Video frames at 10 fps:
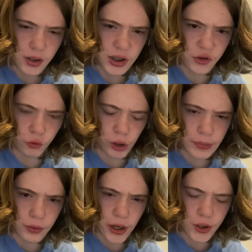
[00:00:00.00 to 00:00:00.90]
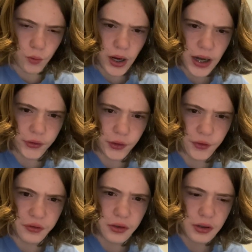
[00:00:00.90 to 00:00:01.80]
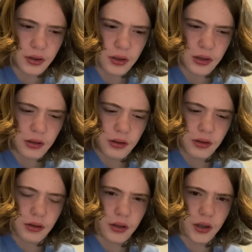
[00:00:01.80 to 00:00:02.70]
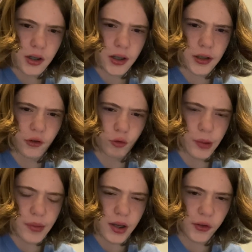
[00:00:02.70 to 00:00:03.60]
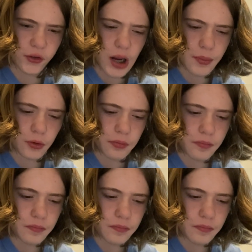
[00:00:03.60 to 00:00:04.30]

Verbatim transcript: extremely radioactive, and extremely unstable.